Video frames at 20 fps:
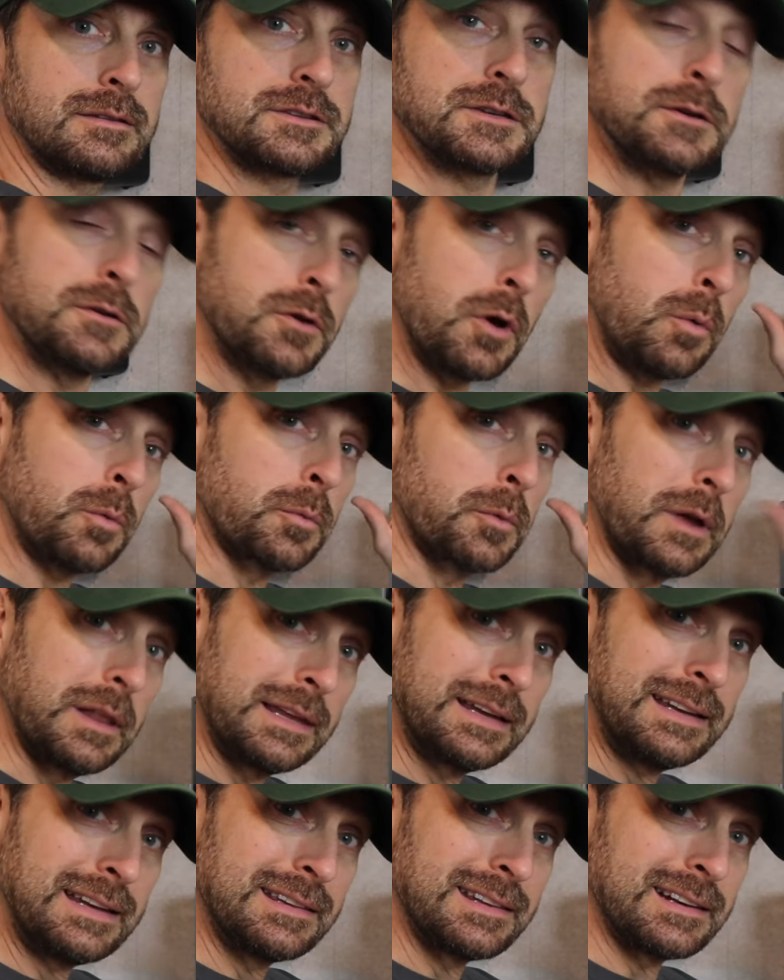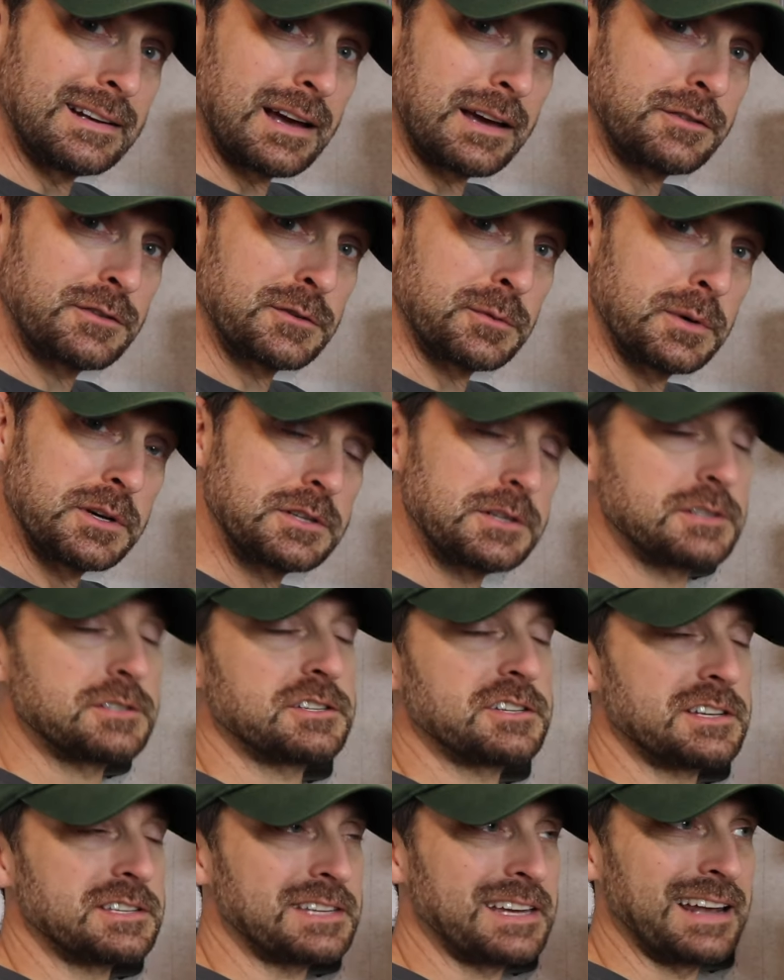So you don't really need the knife switch, it's
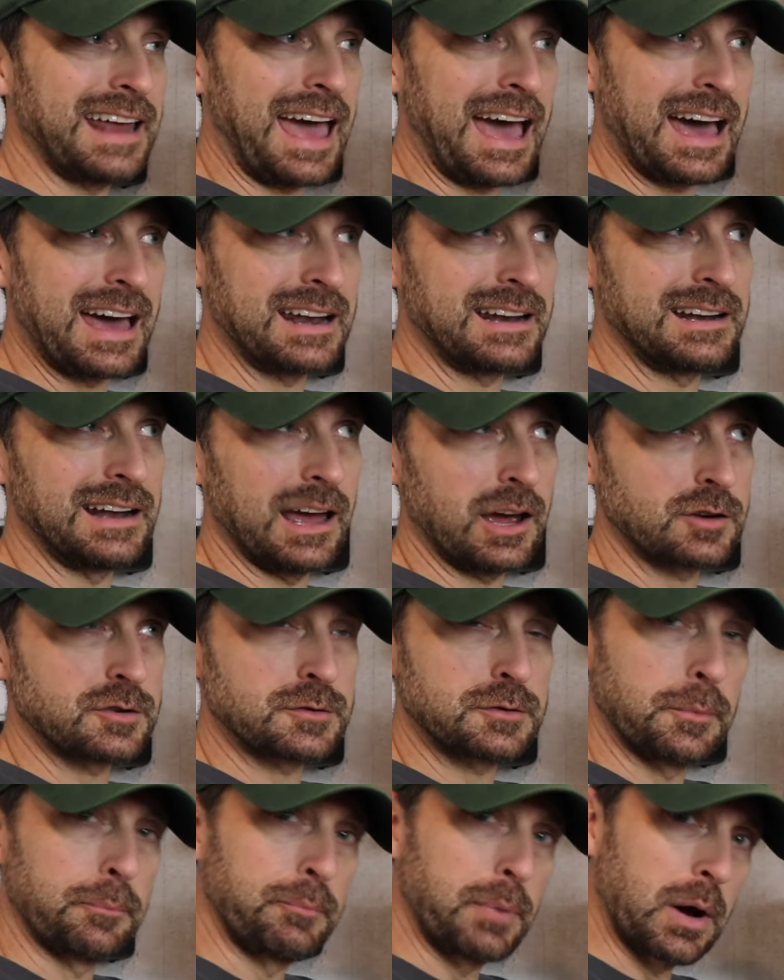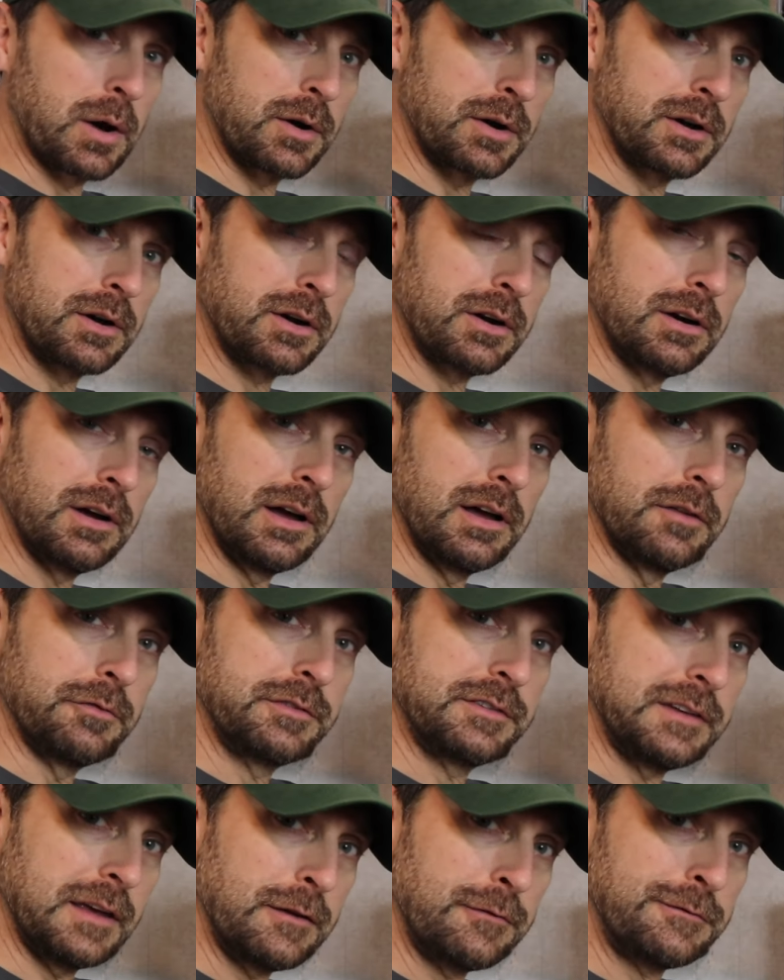just an added extra barrier of
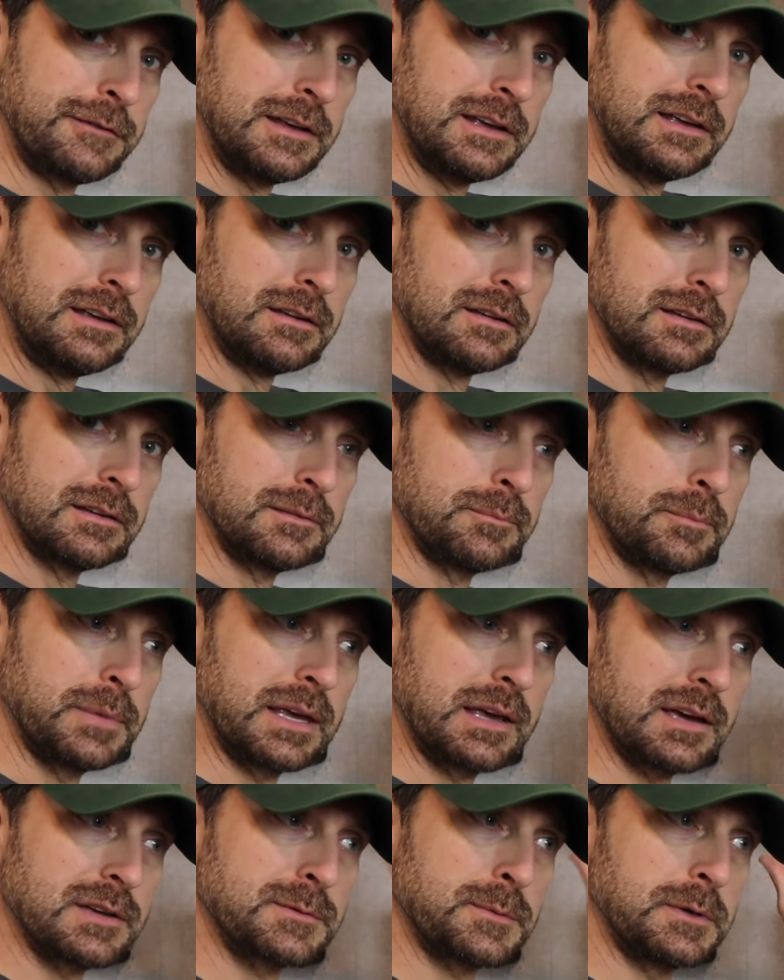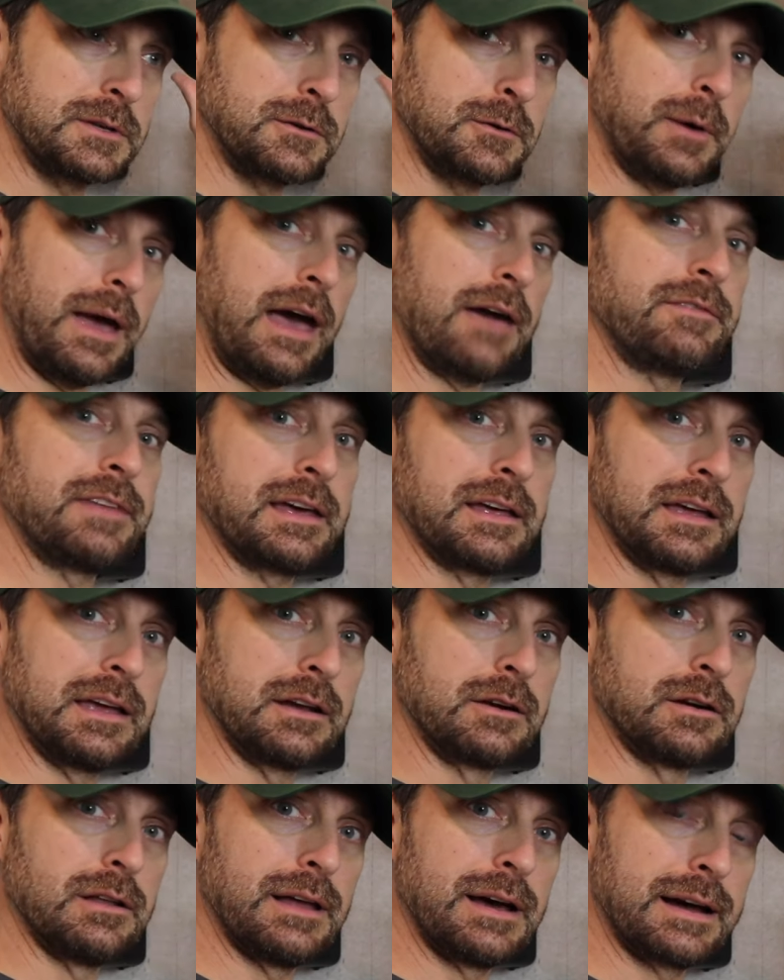safety because we do have that
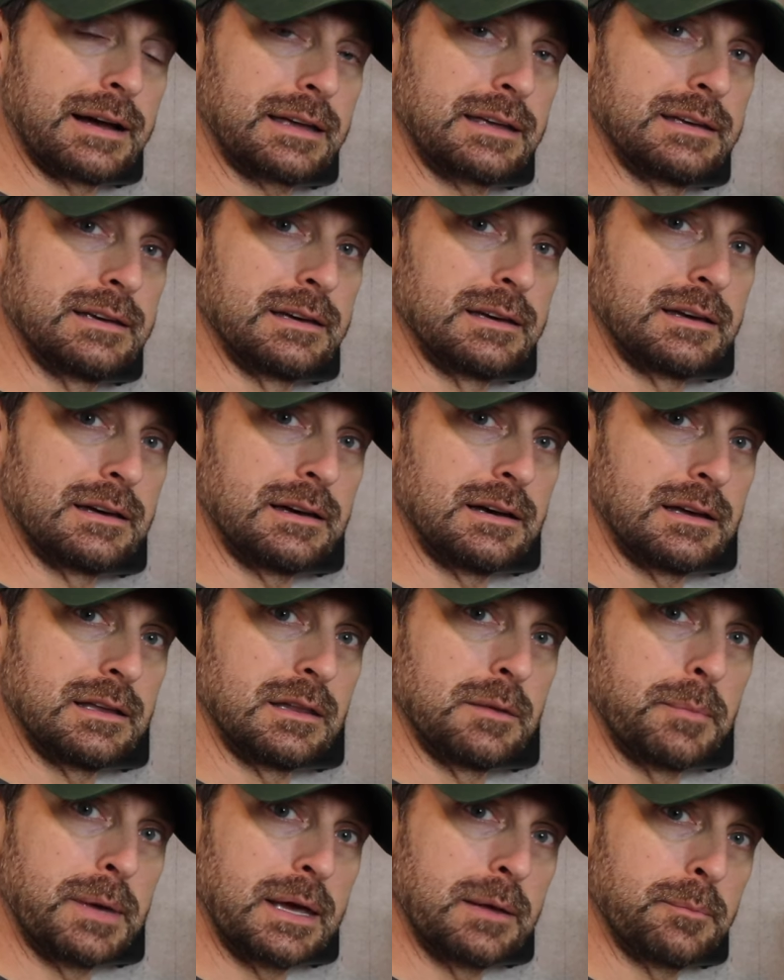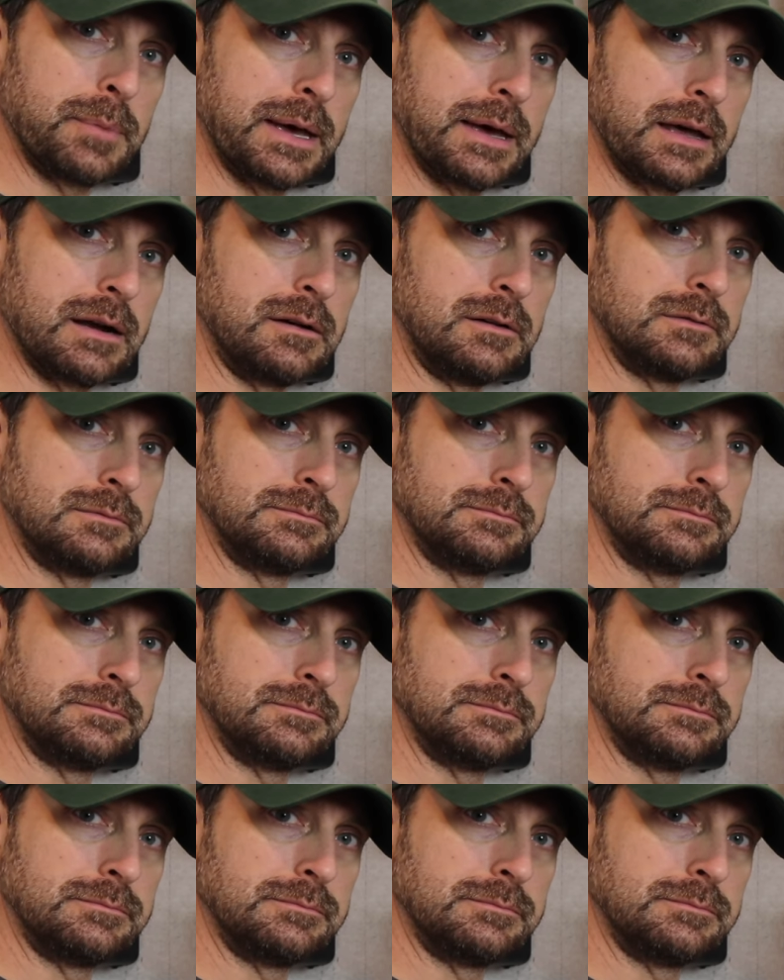interlock kit on the main panel.